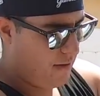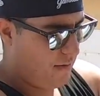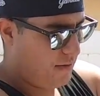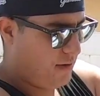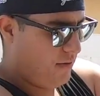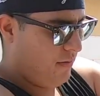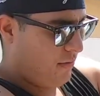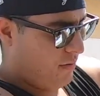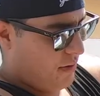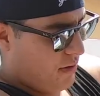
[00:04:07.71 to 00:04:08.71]
Once you do
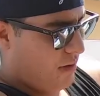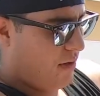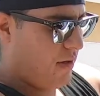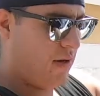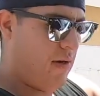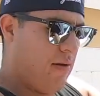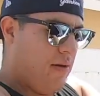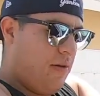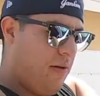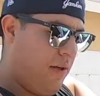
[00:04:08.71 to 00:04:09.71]
so, now you're going to need
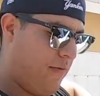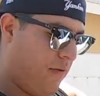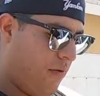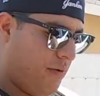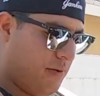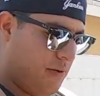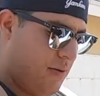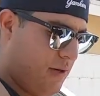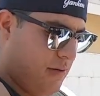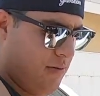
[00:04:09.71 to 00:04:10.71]
all that forearm
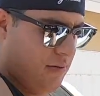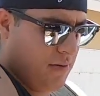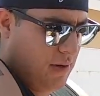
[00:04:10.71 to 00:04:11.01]
strength to